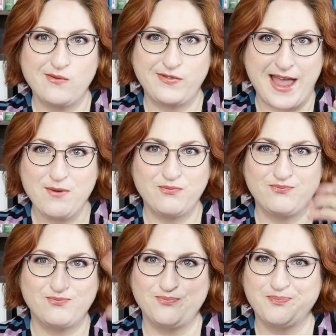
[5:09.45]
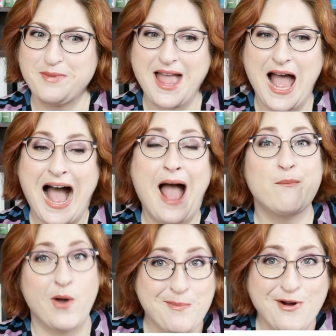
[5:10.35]
they,
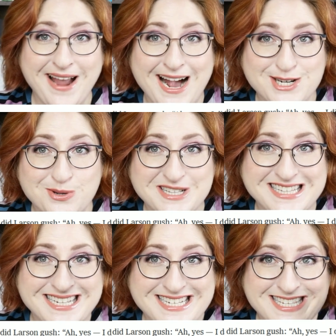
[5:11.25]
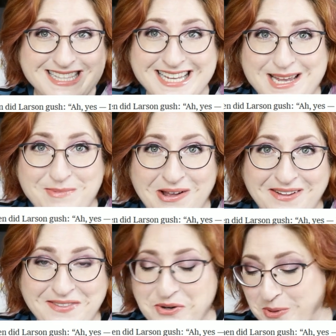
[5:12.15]
I'm way more casual than this in the email
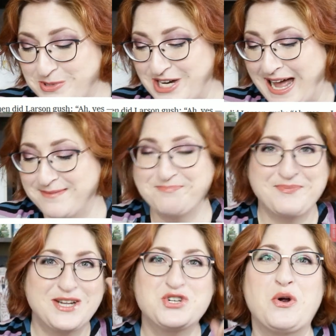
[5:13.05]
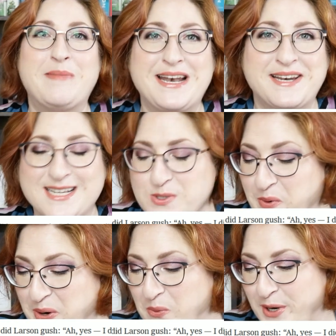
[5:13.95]
and the group chat. Tremendous,
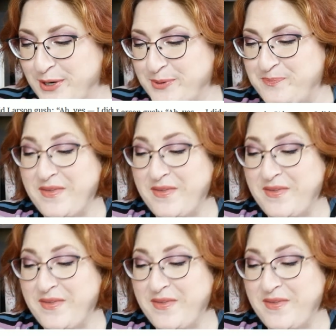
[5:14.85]
what a word.